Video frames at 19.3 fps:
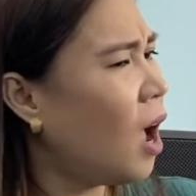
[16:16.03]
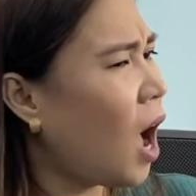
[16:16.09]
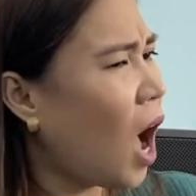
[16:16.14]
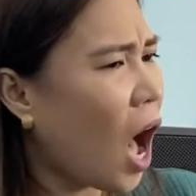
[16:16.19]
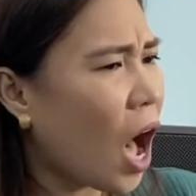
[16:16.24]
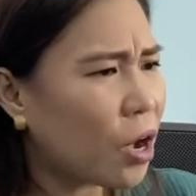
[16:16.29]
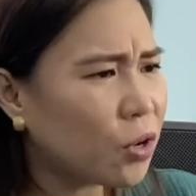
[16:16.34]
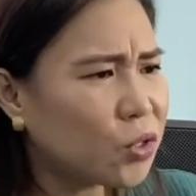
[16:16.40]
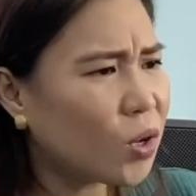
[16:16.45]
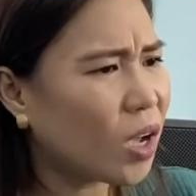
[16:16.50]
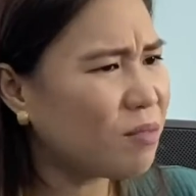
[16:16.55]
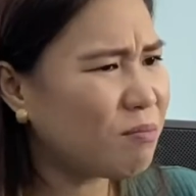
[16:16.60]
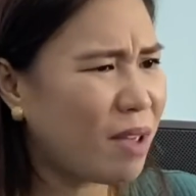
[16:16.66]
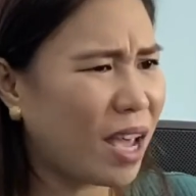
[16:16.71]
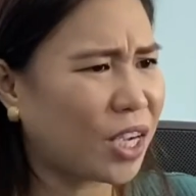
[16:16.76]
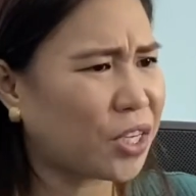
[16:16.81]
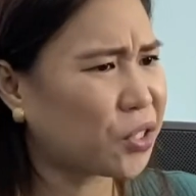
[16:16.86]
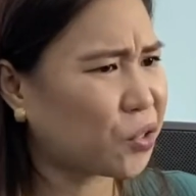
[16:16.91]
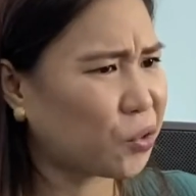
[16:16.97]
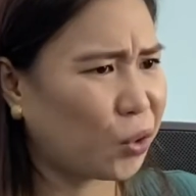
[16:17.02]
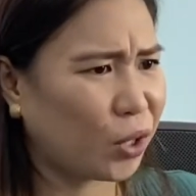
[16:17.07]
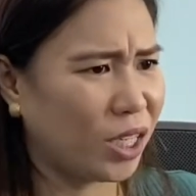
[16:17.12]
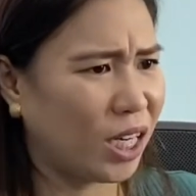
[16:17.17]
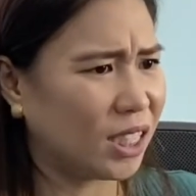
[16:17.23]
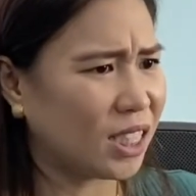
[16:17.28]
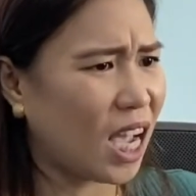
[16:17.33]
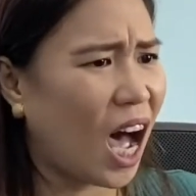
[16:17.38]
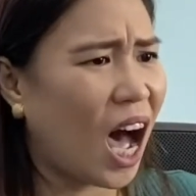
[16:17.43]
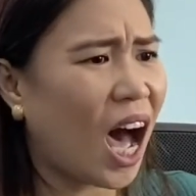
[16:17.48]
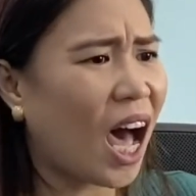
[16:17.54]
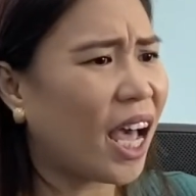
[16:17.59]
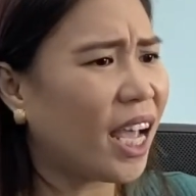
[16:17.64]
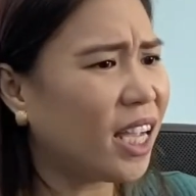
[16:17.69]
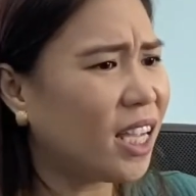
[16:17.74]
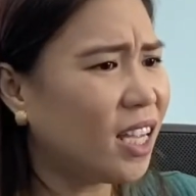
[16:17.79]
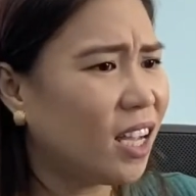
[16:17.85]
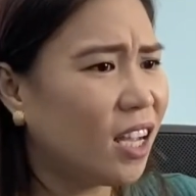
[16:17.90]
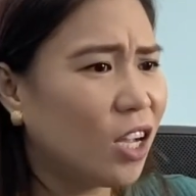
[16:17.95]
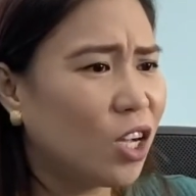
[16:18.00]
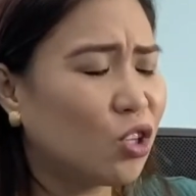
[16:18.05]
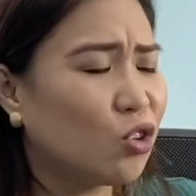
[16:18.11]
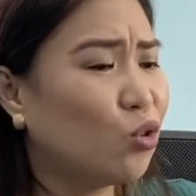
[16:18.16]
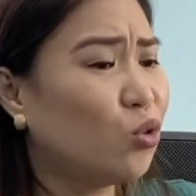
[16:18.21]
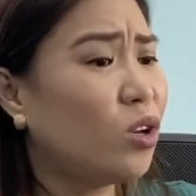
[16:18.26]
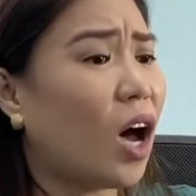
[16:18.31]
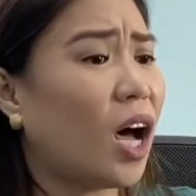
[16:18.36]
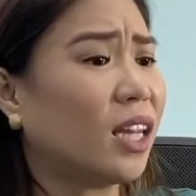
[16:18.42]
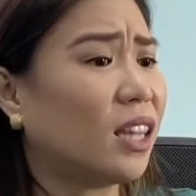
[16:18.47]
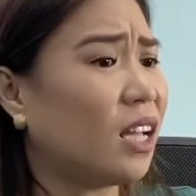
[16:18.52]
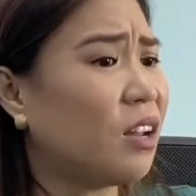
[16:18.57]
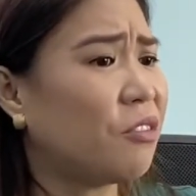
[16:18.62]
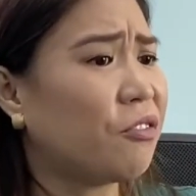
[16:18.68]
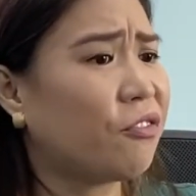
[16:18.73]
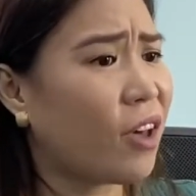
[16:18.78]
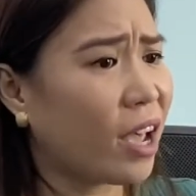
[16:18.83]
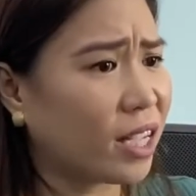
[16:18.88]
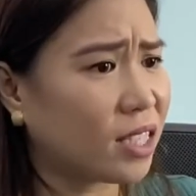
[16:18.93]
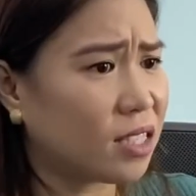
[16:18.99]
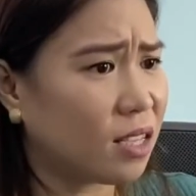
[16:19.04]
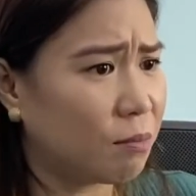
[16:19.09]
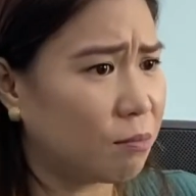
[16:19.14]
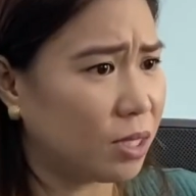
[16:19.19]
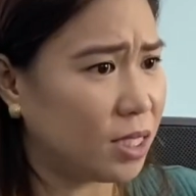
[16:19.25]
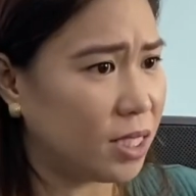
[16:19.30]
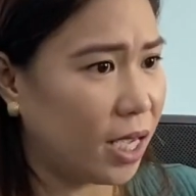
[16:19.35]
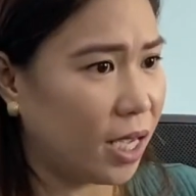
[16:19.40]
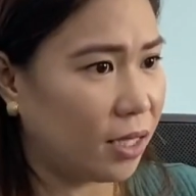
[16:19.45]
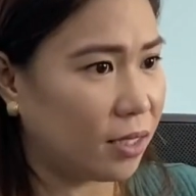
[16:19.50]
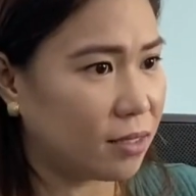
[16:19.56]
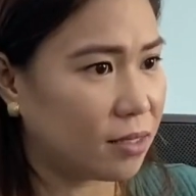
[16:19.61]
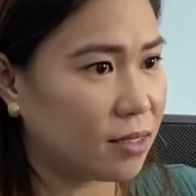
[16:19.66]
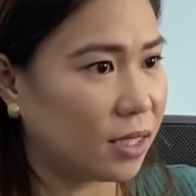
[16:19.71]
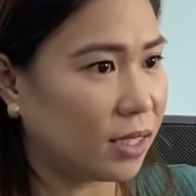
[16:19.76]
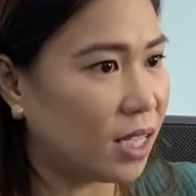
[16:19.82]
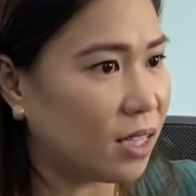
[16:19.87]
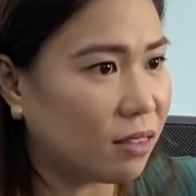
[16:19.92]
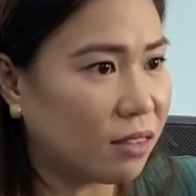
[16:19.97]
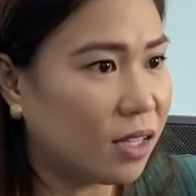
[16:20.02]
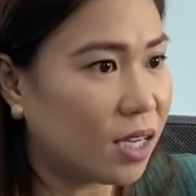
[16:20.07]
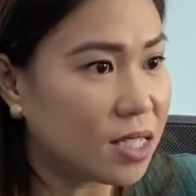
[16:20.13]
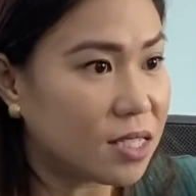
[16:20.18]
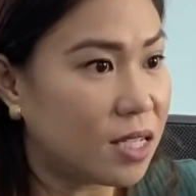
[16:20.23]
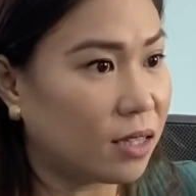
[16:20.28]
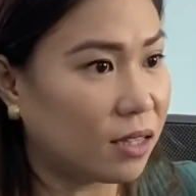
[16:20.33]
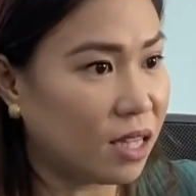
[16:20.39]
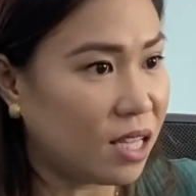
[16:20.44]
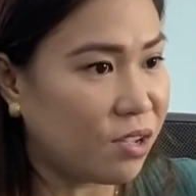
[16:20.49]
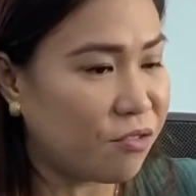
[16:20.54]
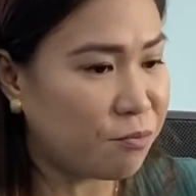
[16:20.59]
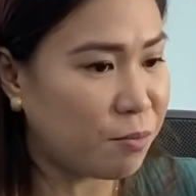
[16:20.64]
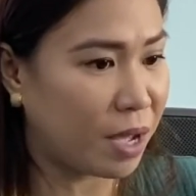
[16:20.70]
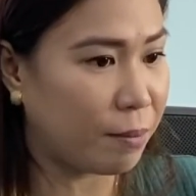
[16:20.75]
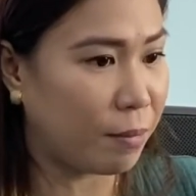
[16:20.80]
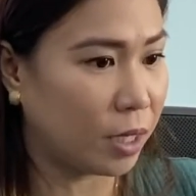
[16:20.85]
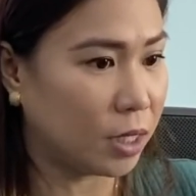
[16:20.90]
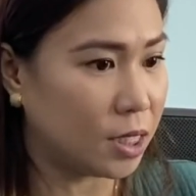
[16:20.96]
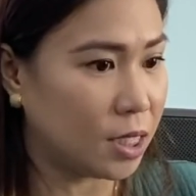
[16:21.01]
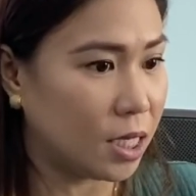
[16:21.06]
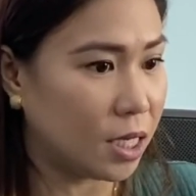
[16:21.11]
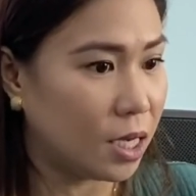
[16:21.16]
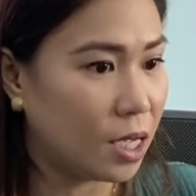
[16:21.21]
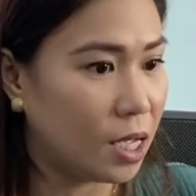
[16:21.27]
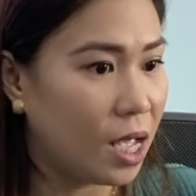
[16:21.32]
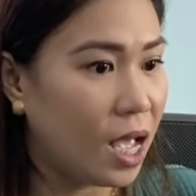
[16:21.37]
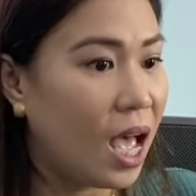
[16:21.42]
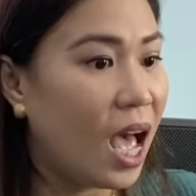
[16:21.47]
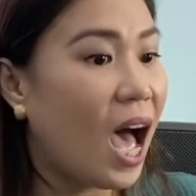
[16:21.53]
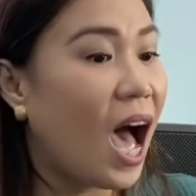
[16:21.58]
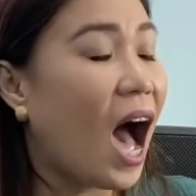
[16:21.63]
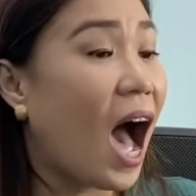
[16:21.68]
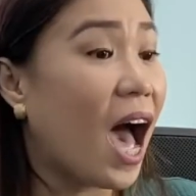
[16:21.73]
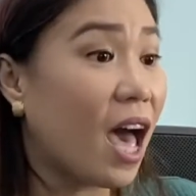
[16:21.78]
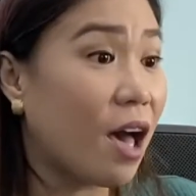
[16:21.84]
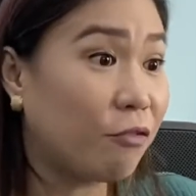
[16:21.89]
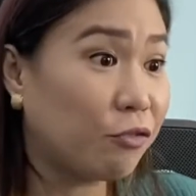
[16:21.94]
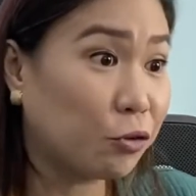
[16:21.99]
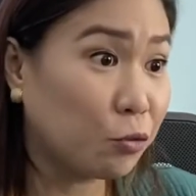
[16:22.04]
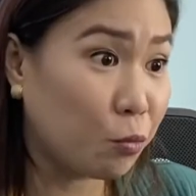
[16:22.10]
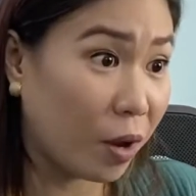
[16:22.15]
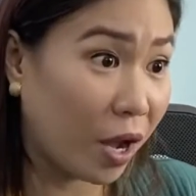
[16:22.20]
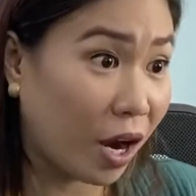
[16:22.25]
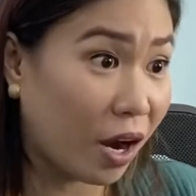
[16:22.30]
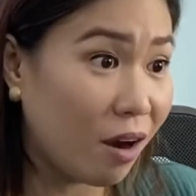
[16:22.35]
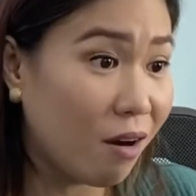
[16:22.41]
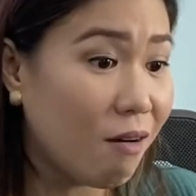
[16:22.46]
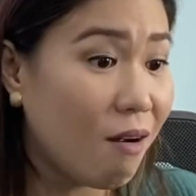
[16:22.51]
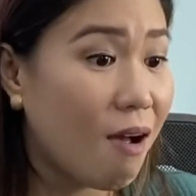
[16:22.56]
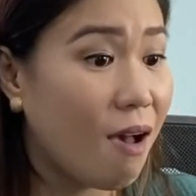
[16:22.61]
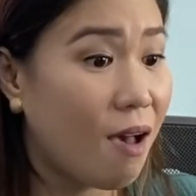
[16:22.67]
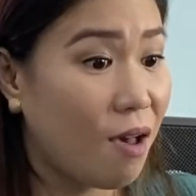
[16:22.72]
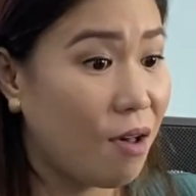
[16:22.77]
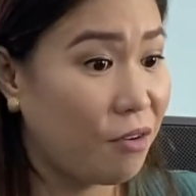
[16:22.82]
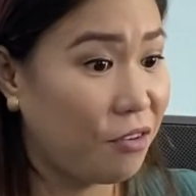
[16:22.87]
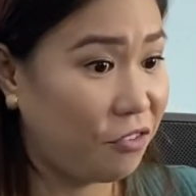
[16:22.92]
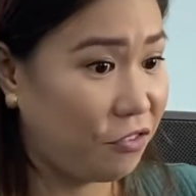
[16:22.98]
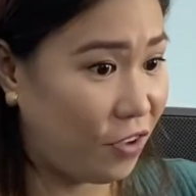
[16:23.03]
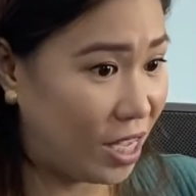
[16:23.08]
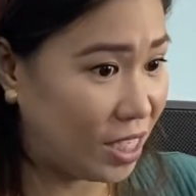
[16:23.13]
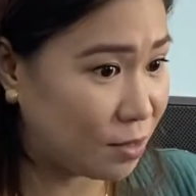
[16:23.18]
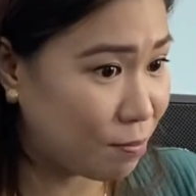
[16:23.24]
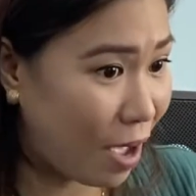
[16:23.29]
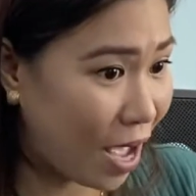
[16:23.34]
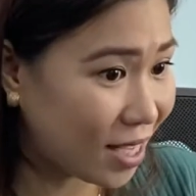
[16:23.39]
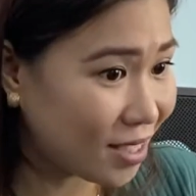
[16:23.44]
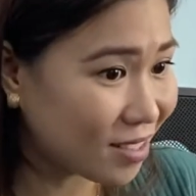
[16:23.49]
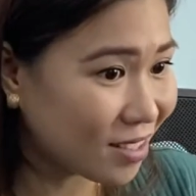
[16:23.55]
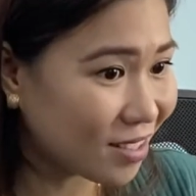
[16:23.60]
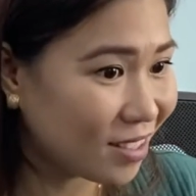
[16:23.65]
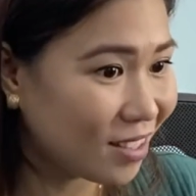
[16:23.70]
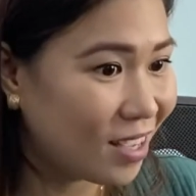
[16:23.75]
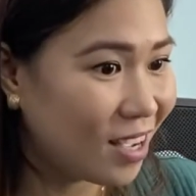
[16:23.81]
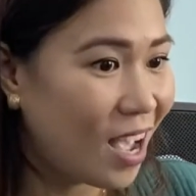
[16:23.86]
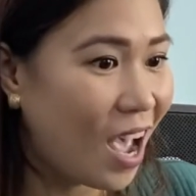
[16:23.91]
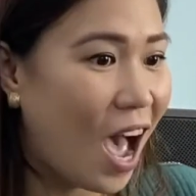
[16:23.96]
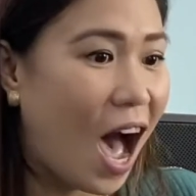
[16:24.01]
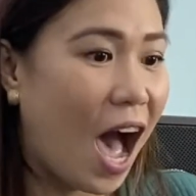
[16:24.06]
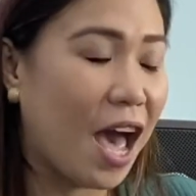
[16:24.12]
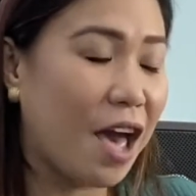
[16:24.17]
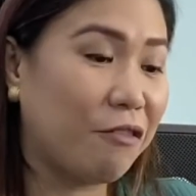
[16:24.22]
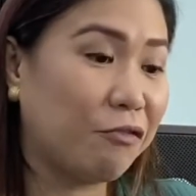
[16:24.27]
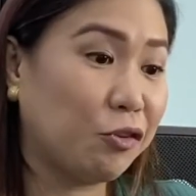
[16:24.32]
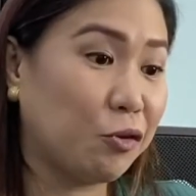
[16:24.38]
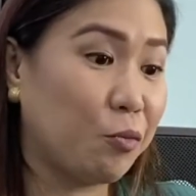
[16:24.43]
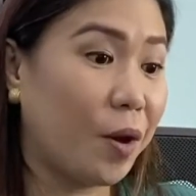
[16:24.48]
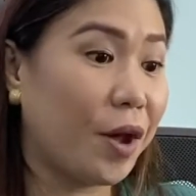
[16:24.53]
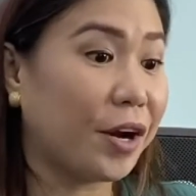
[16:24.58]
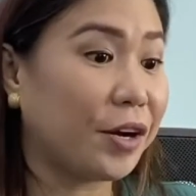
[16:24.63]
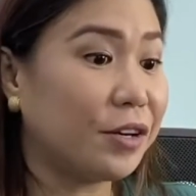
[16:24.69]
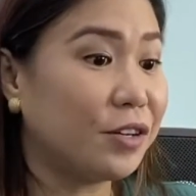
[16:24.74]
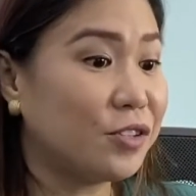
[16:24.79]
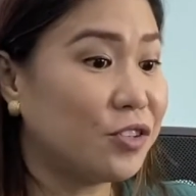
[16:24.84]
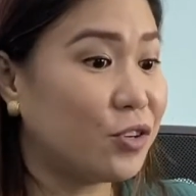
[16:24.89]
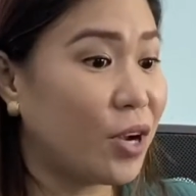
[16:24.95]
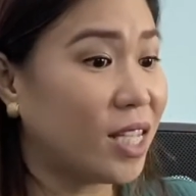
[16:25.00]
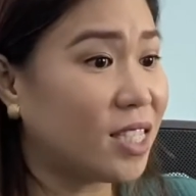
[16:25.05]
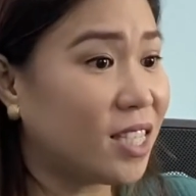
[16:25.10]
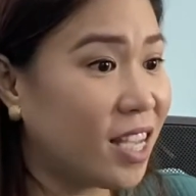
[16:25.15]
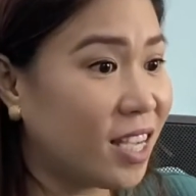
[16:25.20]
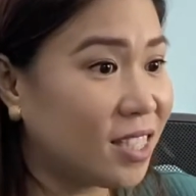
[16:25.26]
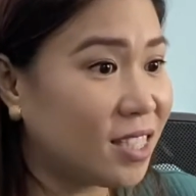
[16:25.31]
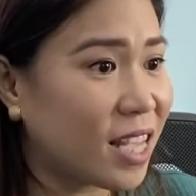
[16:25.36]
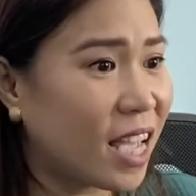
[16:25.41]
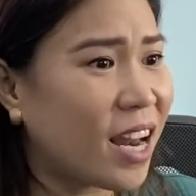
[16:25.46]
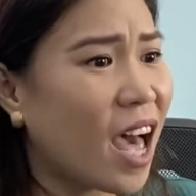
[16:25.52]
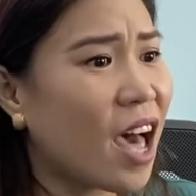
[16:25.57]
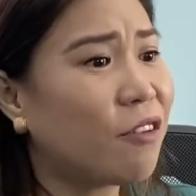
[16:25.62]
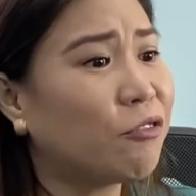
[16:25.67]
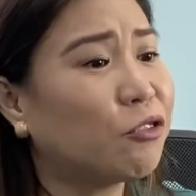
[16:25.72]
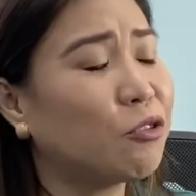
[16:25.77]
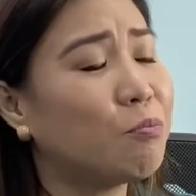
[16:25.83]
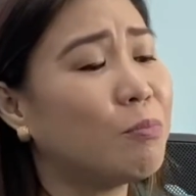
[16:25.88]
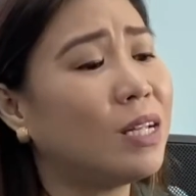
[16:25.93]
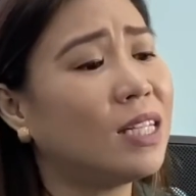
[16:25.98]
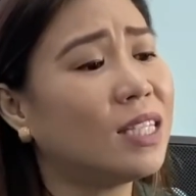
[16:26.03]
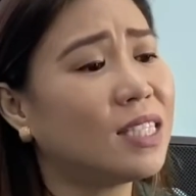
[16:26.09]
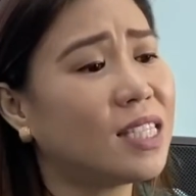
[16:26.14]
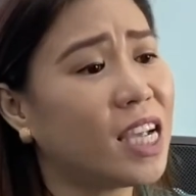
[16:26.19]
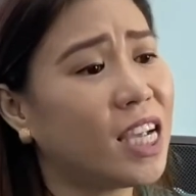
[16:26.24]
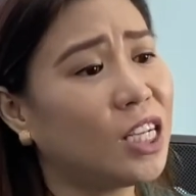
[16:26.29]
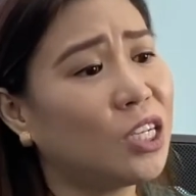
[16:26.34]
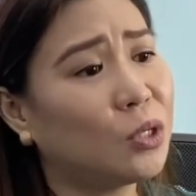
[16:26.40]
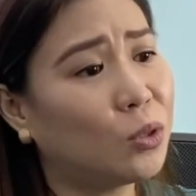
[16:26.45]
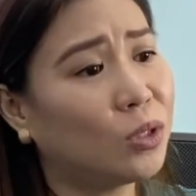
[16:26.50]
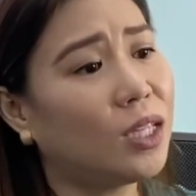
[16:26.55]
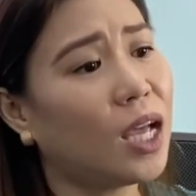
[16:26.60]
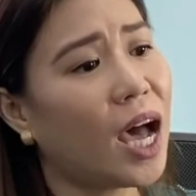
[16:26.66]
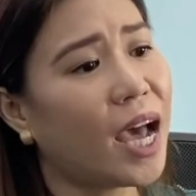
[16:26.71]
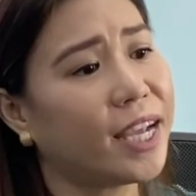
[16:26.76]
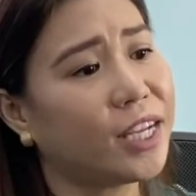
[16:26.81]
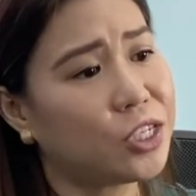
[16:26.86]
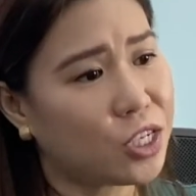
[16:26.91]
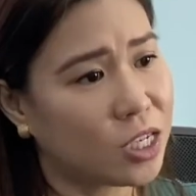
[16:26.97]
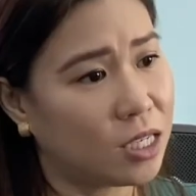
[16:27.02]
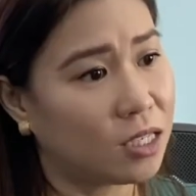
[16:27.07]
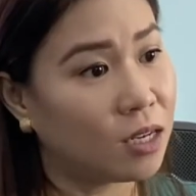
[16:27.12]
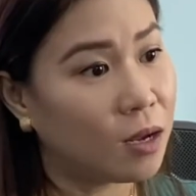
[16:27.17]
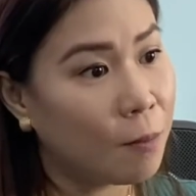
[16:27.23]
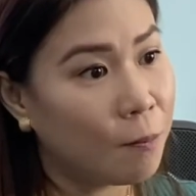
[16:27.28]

How do I make sure that I do not infect somebody else, that it doesn't leave my body? I have to wear face mask, I have to wear dressings, and I have to maintain good hygiene.